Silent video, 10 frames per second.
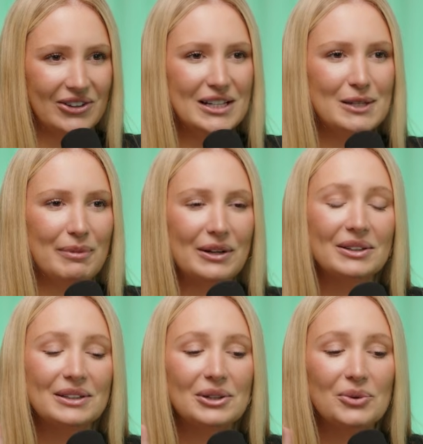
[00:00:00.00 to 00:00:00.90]
you. It's been a
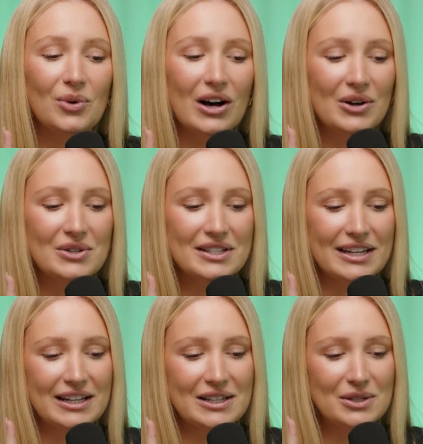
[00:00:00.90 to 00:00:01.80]
little while
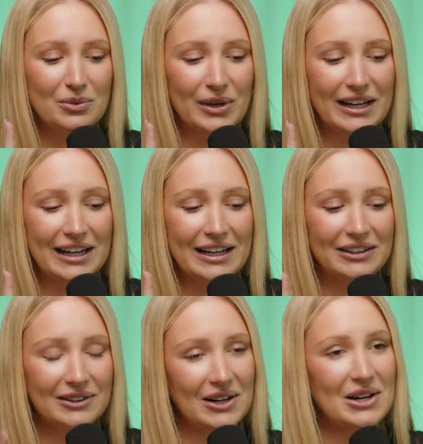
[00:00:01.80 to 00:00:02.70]
since we
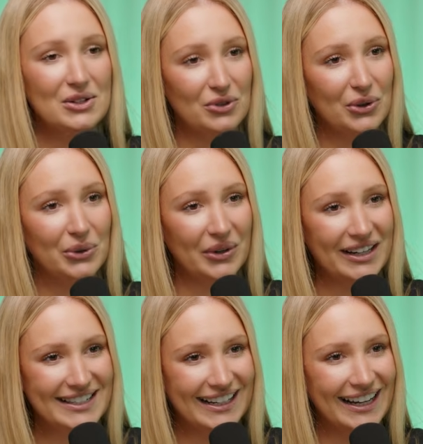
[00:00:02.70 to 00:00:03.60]
last
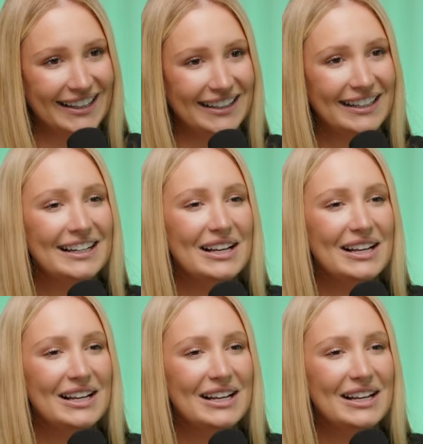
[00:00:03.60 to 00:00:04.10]
recorded together.